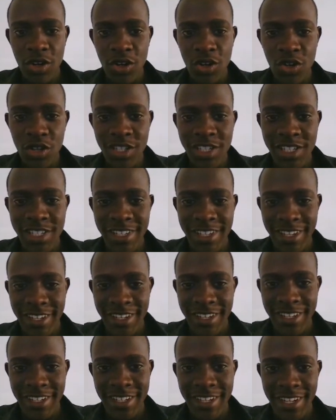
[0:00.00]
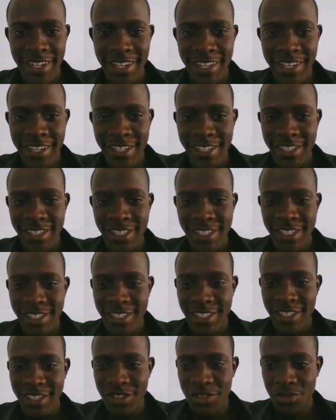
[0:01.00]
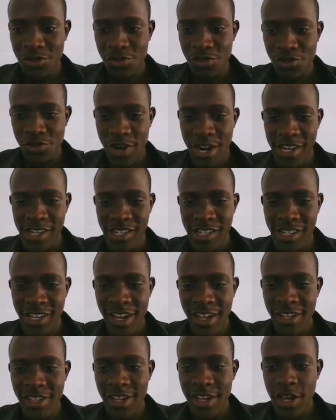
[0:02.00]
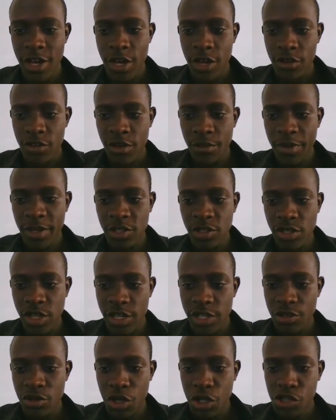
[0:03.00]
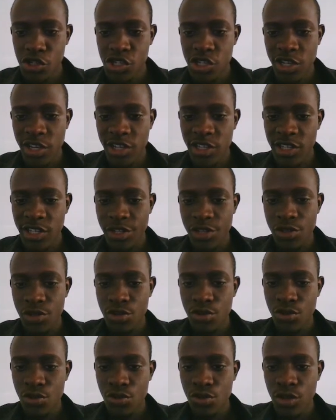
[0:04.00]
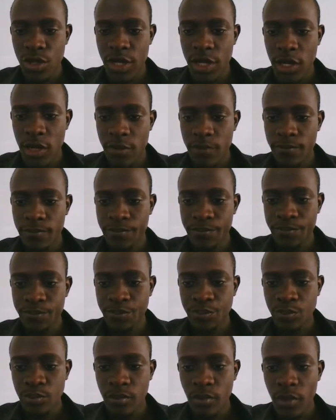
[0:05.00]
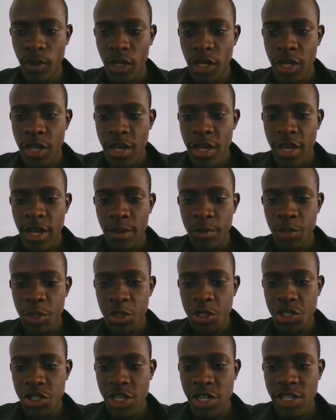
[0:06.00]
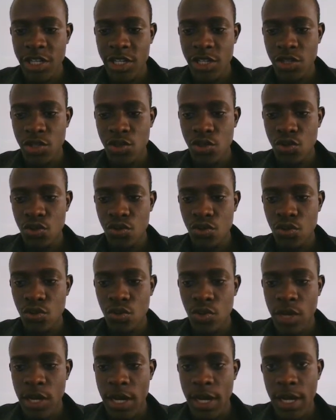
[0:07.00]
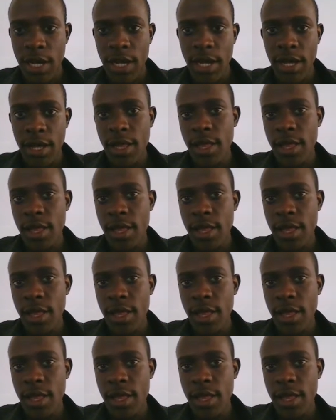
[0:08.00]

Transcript: logged in links. So right here. So I'm actually going to change this to uh, I'm going to change this to uh,